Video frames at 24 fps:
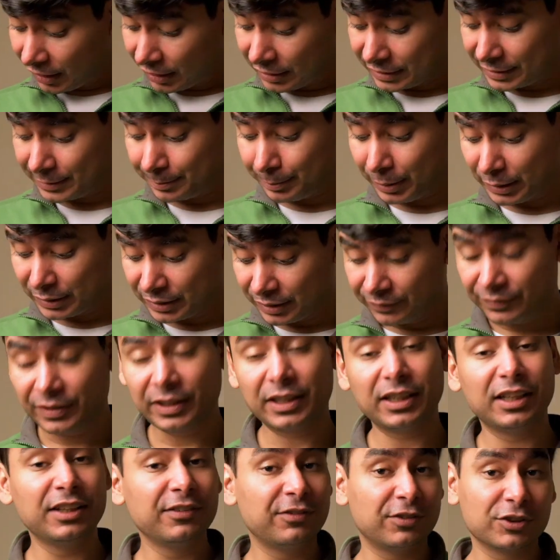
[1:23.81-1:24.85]

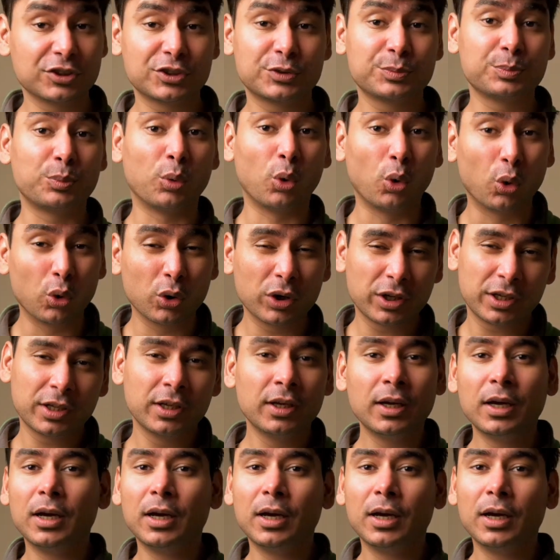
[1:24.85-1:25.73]
specifically for sport